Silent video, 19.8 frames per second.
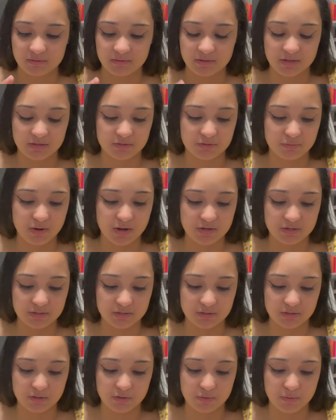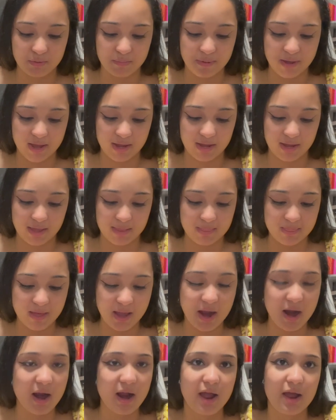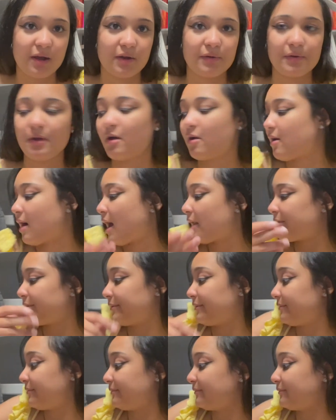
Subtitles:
Like, do I just glue it back in there? I don't know.